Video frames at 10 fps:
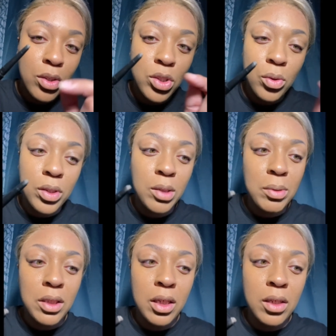So this
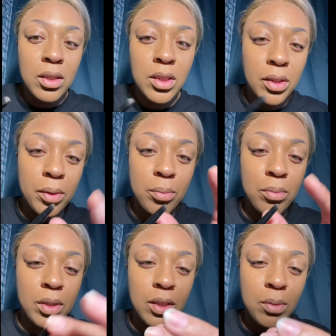particular tip
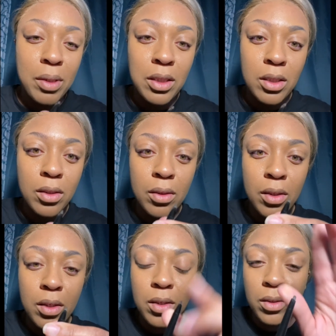is
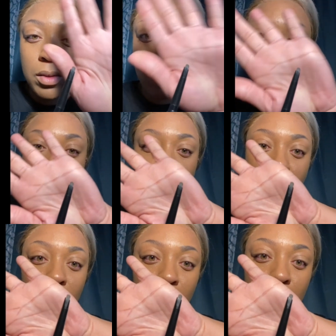basically
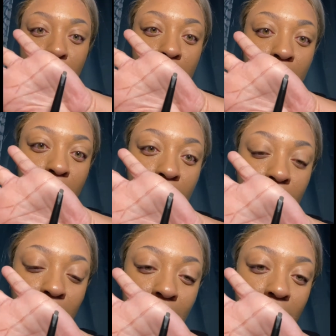this little product here.
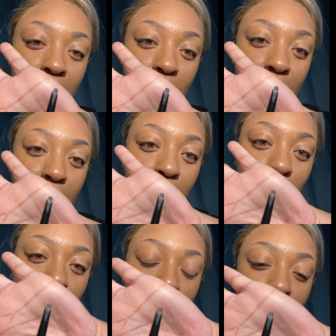It's like a little
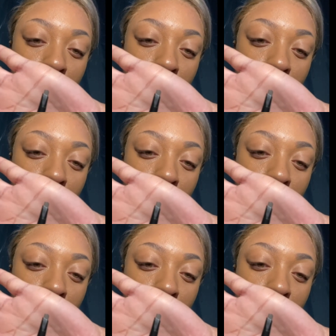pencil.